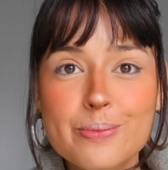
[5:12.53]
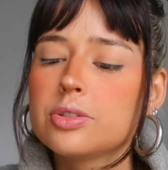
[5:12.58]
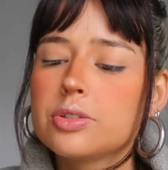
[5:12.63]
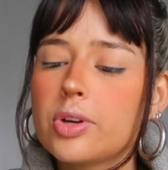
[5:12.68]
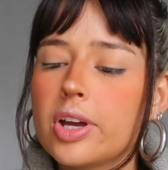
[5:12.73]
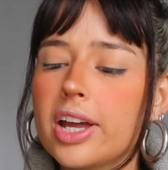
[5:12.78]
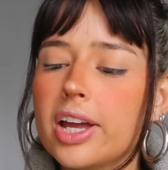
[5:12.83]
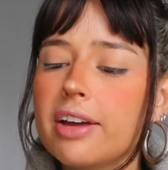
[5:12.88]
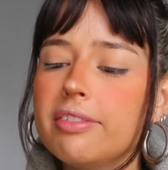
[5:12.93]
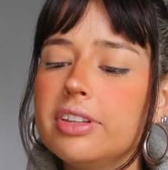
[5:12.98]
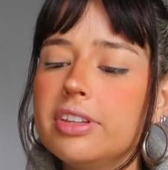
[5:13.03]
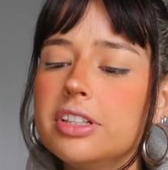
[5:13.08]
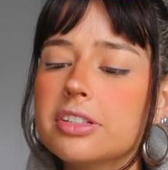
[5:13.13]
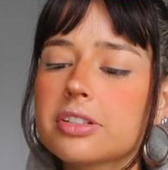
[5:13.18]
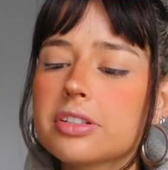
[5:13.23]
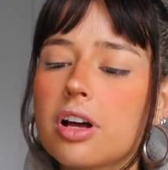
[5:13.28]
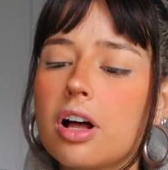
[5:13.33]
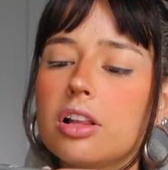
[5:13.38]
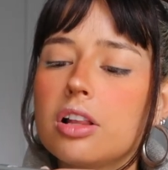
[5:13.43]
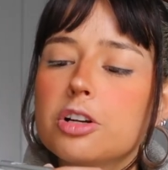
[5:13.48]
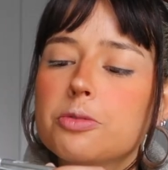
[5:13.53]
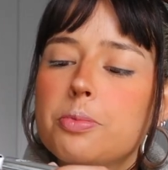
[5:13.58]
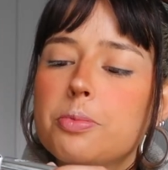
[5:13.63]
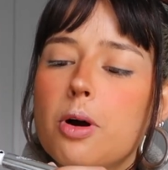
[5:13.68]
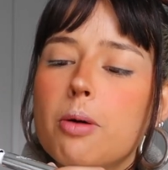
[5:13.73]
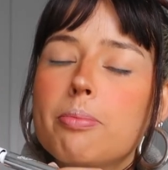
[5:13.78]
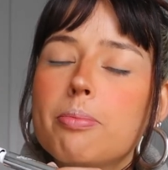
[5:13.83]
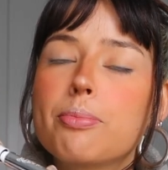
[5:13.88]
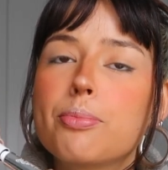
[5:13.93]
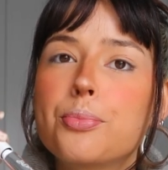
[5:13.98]
So I have this
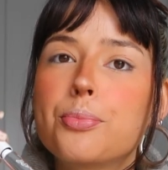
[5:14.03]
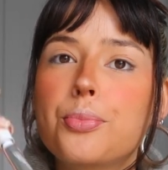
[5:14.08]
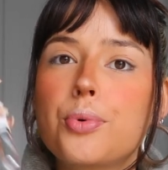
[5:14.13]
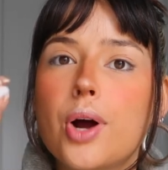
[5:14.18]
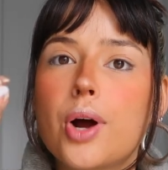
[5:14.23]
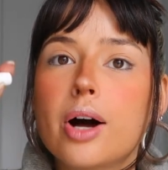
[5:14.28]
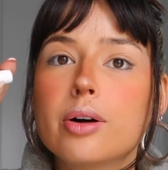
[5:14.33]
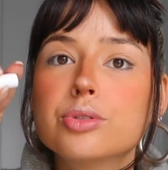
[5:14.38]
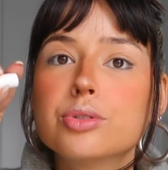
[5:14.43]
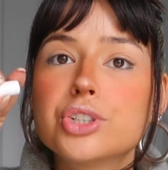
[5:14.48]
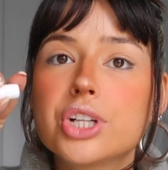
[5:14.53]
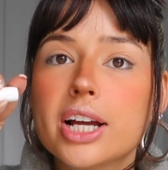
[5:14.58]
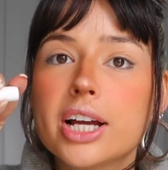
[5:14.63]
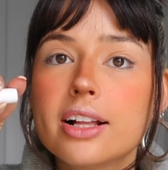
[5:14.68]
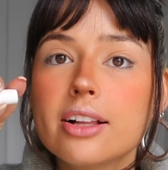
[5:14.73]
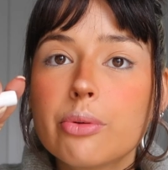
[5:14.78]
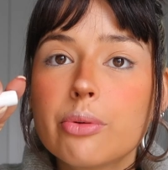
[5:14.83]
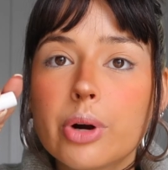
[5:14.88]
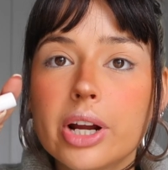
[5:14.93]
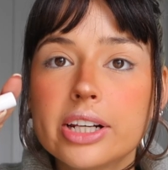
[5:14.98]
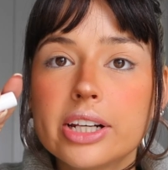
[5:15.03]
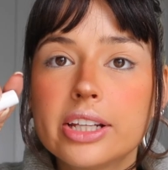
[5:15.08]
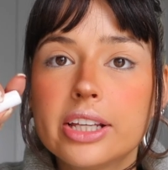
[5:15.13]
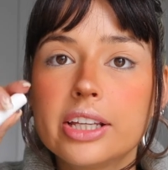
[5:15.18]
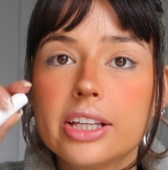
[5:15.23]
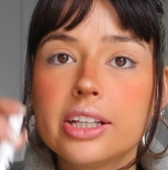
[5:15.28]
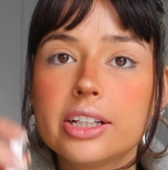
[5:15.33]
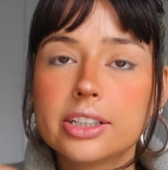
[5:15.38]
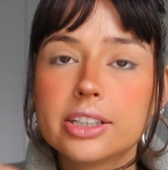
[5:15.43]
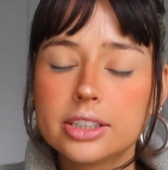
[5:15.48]
ColourPop brow gel right
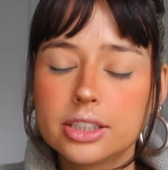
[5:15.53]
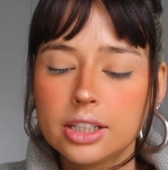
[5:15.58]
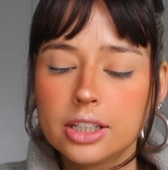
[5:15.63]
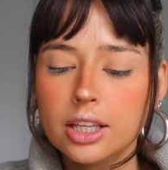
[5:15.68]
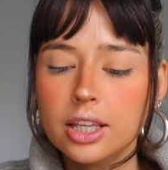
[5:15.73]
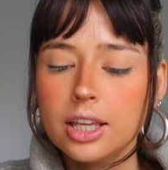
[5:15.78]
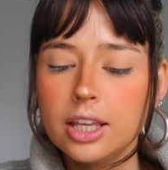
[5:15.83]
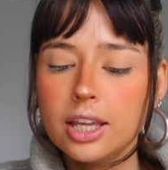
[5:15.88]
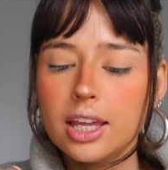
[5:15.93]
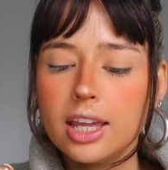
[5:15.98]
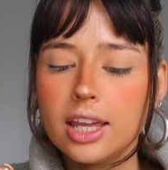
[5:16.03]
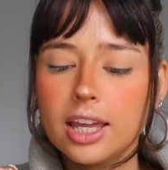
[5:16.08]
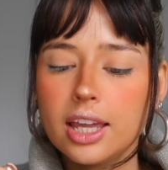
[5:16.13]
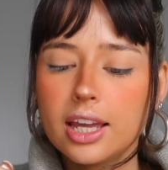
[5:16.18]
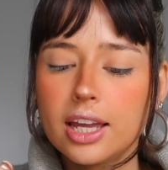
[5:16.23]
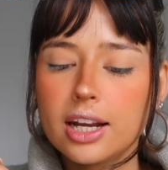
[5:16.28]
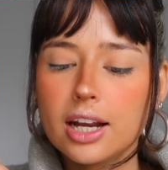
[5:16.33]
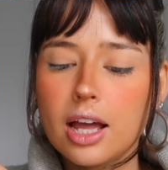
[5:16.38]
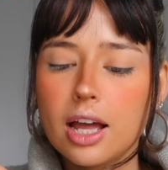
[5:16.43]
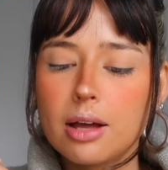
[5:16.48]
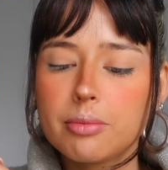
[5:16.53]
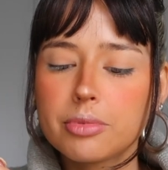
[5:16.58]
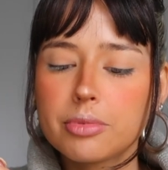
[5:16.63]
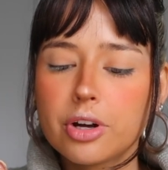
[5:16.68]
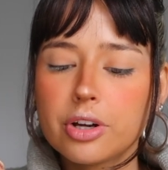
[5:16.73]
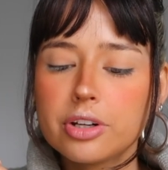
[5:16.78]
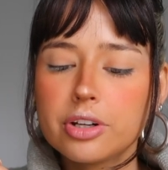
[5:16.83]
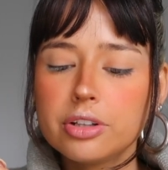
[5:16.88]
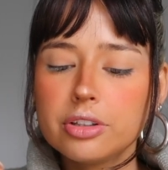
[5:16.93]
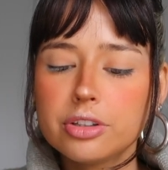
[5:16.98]
here, and I'm
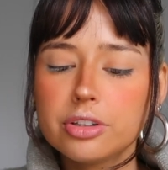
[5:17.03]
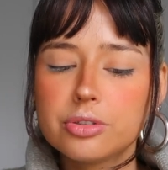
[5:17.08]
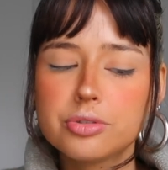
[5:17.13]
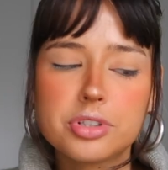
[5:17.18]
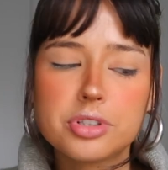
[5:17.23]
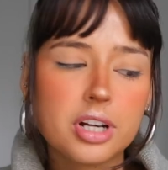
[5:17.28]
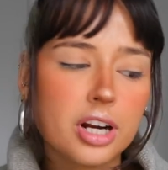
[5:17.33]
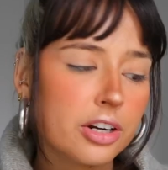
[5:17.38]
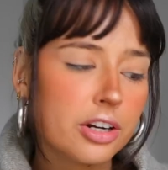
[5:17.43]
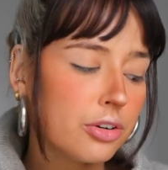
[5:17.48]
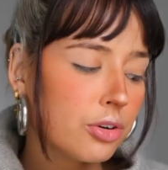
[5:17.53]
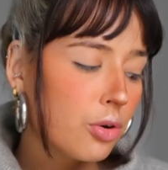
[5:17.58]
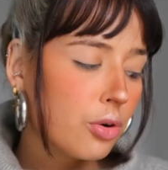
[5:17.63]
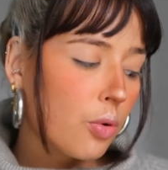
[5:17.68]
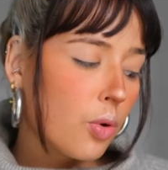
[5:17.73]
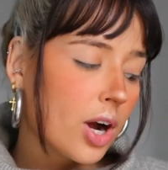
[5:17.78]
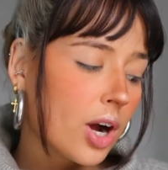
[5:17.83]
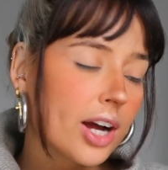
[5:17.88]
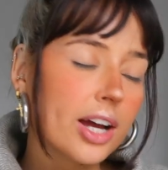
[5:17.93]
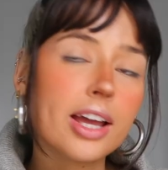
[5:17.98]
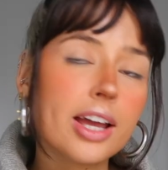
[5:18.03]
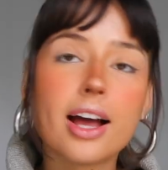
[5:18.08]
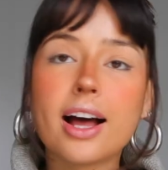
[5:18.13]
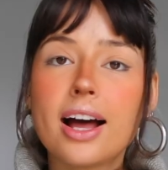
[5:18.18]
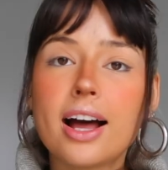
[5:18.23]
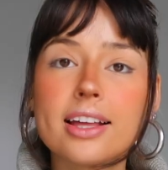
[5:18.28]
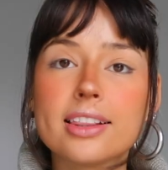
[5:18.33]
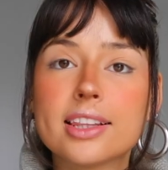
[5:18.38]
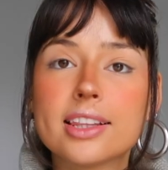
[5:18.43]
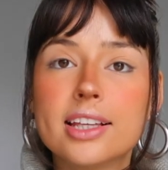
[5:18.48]
gonna use it, I don't know why,
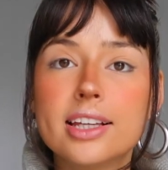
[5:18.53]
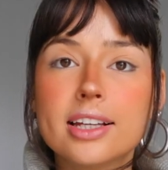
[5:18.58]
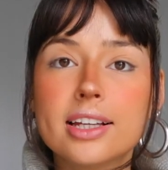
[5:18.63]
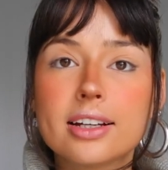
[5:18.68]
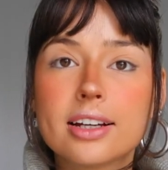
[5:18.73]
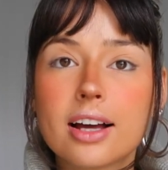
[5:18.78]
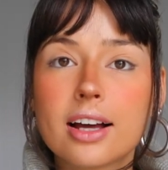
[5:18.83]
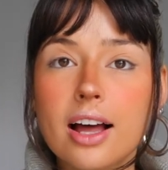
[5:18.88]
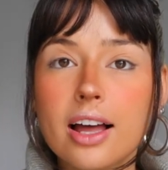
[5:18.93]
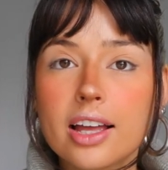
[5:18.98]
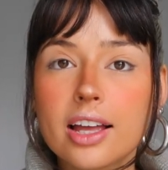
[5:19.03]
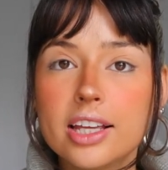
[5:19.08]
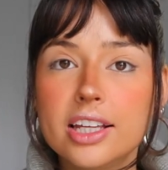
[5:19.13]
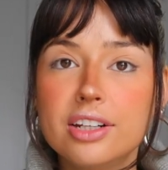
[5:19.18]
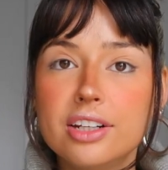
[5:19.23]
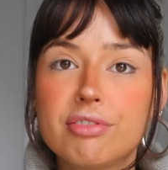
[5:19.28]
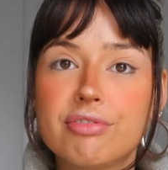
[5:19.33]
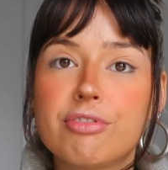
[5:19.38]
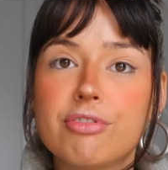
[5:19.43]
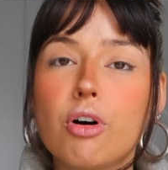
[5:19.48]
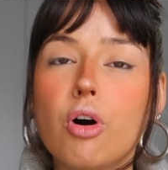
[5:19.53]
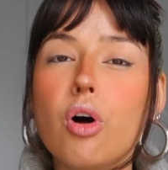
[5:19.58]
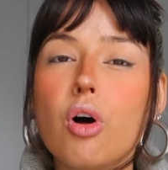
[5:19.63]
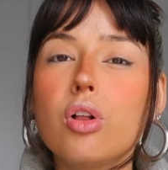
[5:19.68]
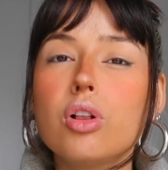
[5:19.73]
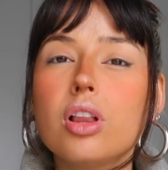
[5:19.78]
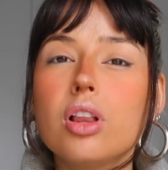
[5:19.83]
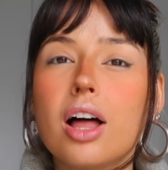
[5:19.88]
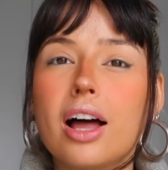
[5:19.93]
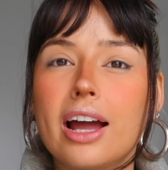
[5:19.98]
I think in
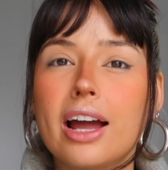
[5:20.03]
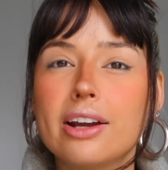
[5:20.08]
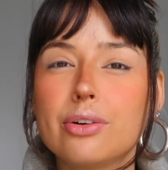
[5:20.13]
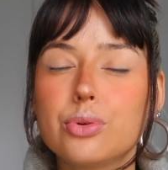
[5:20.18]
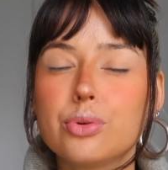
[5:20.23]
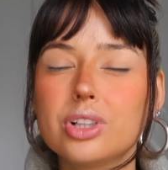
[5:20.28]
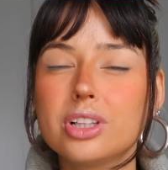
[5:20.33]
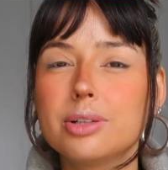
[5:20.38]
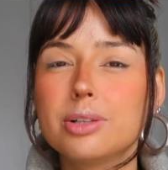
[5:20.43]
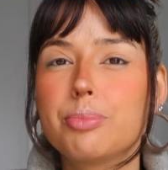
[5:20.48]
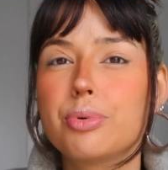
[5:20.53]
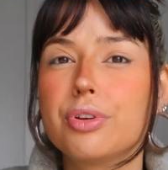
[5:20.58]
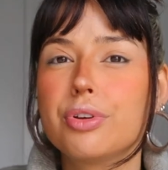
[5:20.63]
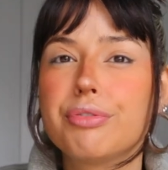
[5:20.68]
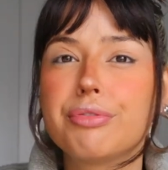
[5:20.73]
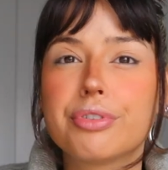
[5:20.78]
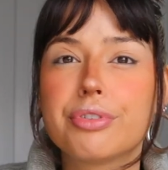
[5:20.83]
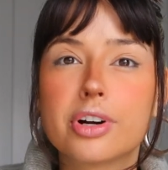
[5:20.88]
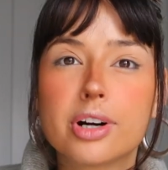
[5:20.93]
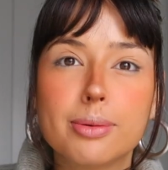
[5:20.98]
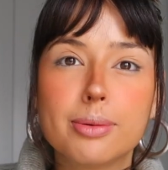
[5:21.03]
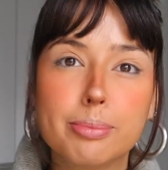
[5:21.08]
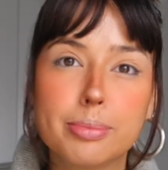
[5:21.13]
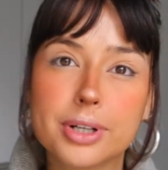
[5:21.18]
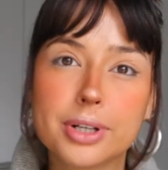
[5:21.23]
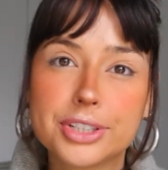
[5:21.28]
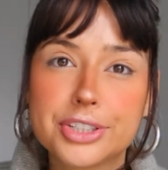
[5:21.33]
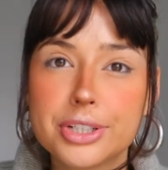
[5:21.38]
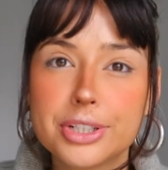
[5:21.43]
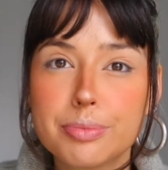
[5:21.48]
fall I really prefer
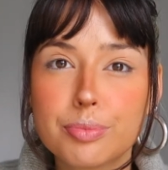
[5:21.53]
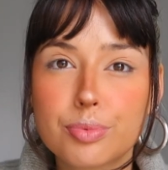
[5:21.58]
bushy